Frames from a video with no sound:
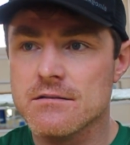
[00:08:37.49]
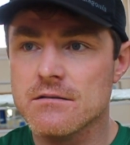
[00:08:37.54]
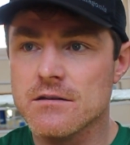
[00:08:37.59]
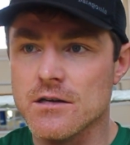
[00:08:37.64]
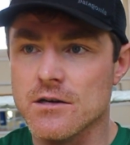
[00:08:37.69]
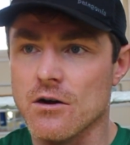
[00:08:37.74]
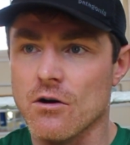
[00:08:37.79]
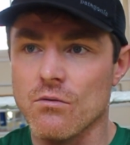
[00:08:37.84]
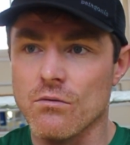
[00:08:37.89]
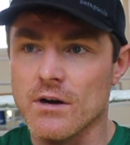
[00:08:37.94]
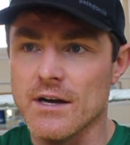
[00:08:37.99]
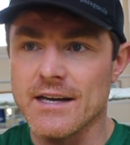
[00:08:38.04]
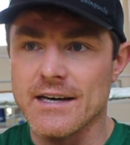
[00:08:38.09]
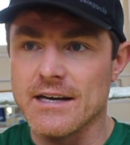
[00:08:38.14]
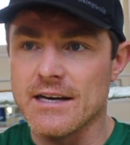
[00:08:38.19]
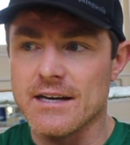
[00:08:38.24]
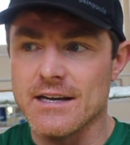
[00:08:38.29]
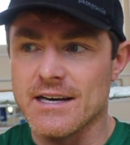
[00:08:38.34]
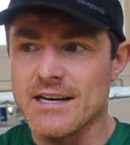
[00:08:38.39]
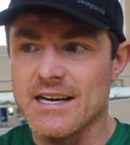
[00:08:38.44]
You know, it,
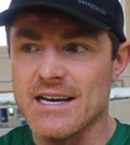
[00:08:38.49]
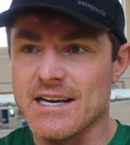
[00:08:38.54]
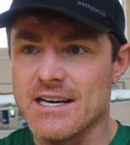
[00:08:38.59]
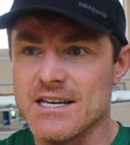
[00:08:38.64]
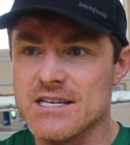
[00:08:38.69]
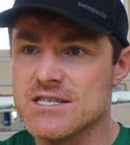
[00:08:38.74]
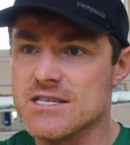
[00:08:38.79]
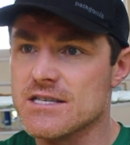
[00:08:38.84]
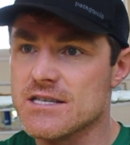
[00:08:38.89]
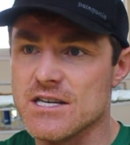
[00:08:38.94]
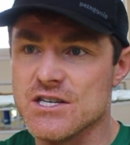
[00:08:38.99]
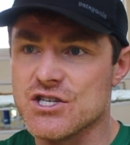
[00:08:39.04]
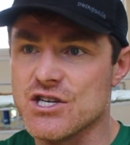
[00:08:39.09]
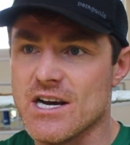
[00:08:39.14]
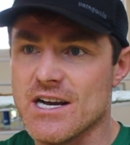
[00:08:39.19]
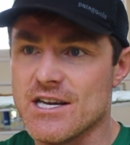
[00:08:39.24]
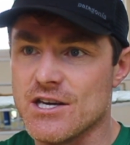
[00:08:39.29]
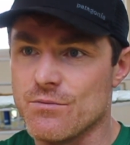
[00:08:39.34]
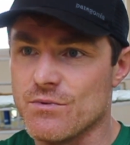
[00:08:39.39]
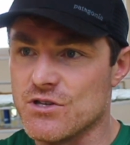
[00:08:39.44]
it, it isn't the
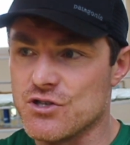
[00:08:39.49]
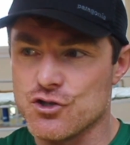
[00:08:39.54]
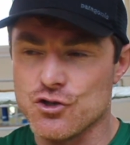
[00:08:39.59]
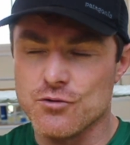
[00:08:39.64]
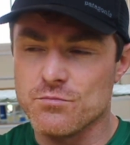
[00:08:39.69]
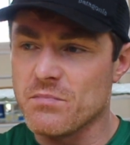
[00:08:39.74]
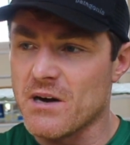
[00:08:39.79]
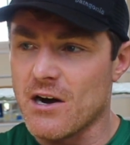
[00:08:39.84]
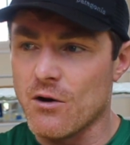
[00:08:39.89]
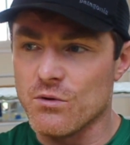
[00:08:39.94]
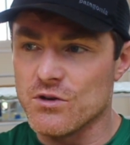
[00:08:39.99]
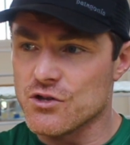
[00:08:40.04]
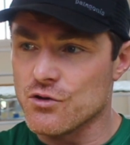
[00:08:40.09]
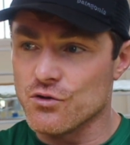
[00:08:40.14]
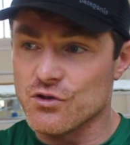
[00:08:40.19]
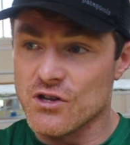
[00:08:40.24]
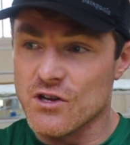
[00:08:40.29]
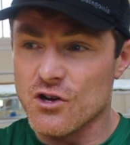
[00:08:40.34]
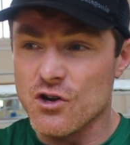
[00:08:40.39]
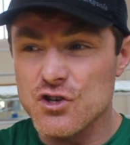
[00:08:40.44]
genuine just power to
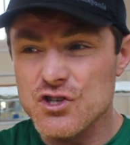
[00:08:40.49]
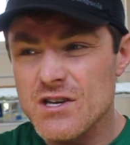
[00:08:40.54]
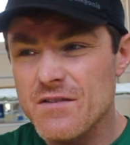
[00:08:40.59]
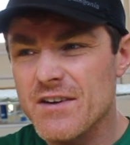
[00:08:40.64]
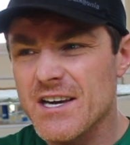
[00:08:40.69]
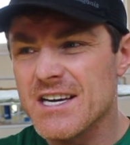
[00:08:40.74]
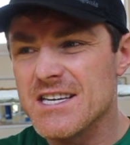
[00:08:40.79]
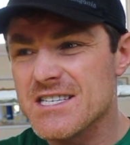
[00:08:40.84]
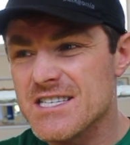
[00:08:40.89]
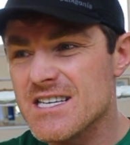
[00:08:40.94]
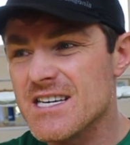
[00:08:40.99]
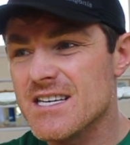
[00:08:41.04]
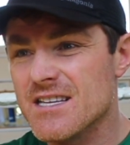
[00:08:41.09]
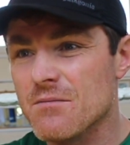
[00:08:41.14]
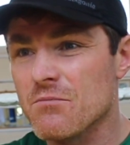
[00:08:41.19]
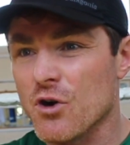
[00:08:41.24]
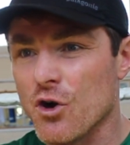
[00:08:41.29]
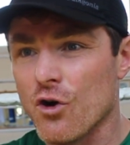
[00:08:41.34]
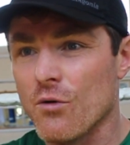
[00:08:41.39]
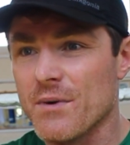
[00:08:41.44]
them, because if you can see
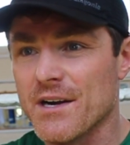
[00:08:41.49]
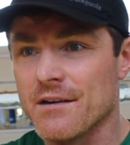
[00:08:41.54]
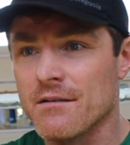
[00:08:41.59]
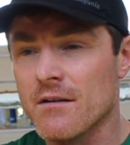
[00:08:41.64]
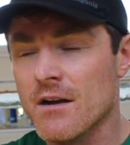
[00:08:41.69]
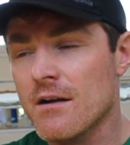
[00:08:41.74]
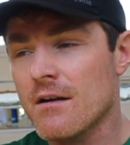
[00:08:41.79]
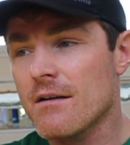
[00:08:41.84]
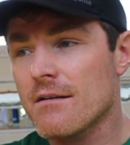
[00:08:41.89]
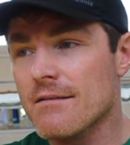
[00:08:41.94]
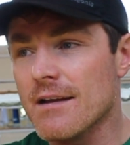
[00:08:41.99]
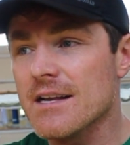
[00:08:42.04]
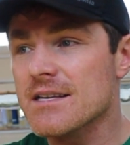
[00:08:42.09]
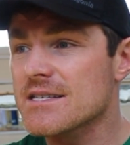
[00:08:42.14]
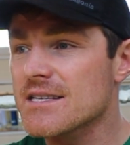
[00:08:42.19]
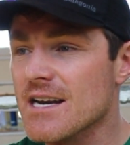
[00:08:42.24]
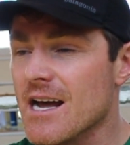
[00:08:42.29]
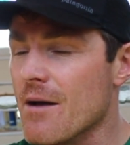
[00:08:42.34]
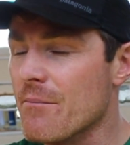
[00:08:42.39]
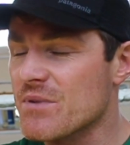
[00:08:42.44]
them coming
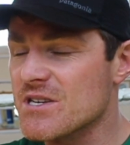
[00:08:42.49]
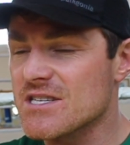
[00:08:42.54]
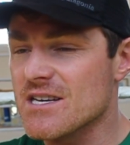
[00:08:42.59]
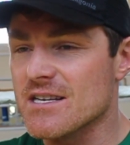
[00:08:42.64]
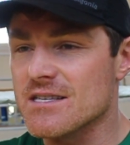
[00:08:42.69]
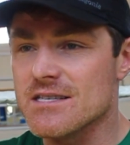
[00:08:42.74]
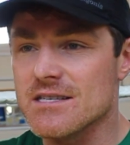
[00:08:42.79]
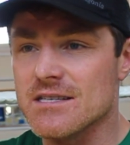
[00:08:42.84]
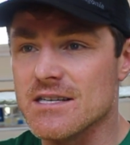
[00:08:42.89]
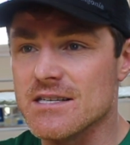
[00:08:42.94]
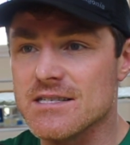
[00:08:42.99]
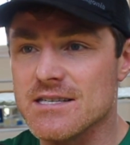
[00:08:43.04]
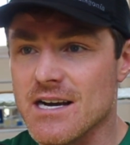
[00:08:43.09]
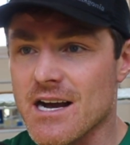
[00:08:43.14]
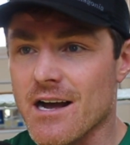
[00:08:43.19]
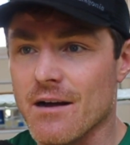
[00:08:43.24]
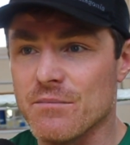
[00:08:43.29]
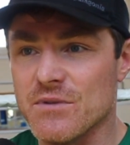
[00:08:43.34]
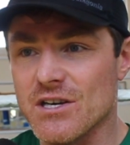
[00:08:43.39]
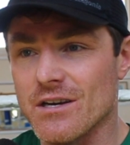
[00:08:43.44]
ninety-nine percent of the
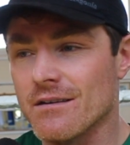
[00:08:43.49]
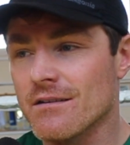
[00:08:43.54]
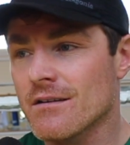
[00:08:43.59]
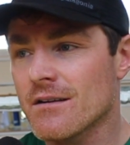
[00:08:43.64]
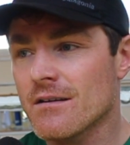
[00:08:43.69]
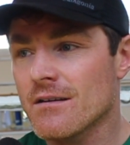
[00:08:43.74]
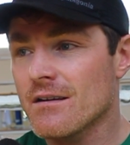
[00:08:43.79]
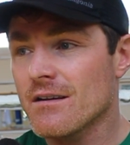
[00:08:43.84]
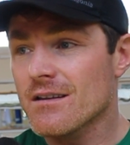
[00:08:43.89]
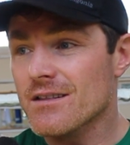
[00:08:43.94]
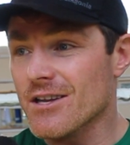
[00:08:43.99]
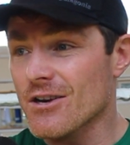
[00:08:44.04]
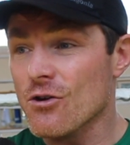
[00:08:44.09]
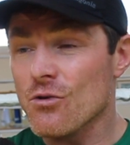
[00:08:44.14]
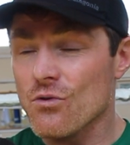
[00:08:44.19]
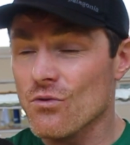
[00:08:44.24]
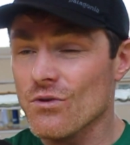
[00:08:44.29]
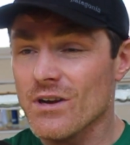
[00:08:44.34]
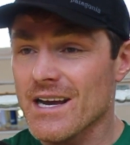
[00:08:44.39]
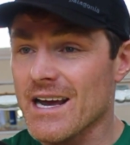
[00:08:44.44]
time, you, they're not
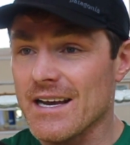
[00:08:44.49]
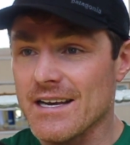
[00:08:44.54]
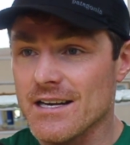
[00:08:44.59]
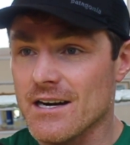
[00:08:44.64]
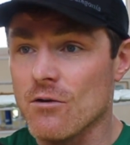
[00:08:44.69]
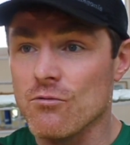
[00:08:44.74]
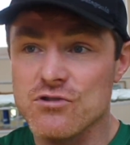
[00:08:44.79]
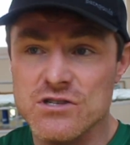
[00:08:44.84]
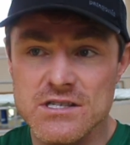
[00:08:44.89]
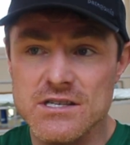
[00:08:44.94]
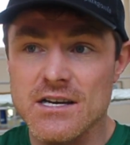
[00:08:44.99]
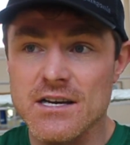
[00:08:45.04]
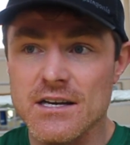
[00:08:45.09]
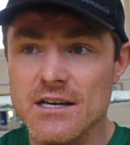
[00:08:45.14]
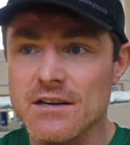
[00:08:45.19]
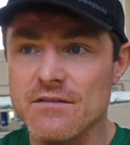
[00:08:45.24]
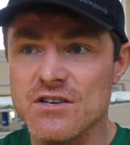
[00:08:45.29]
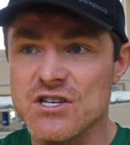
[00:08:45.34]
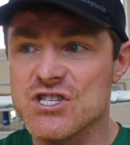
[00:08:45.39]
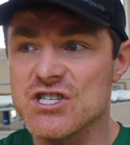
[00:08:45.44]
going to get you out of there
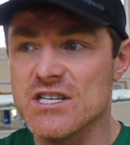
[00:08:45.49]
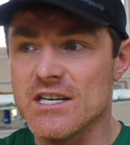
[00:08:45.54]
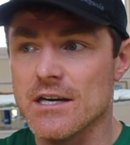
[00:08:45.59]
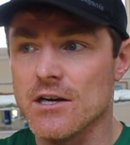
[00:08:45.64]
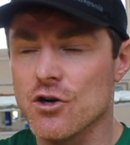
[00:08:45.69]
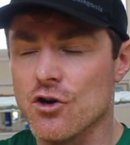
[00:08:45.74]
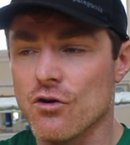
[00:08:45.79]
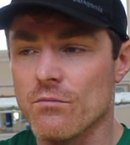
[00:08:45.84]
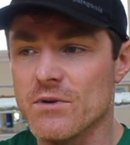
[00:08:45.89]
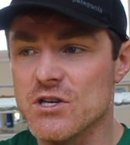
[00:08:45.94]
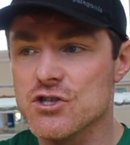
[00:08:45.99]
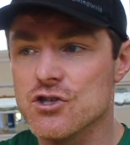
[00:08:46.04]
if you see it coming.